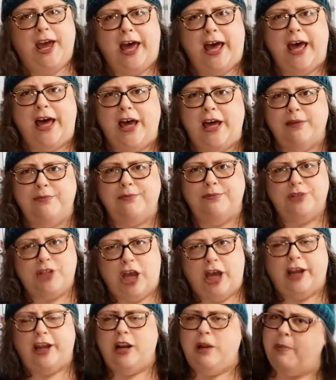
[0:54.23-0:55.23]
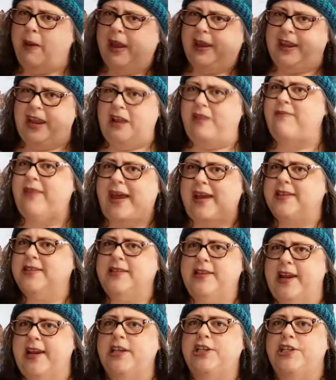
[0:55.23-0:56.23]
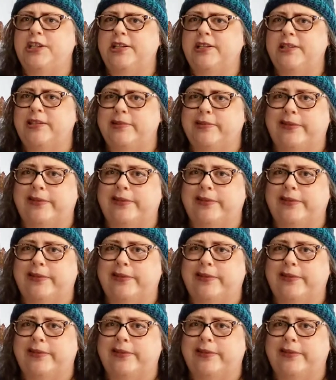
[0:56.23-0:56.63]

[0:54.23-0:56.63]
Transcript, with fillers: um, talking about getting vaccinations.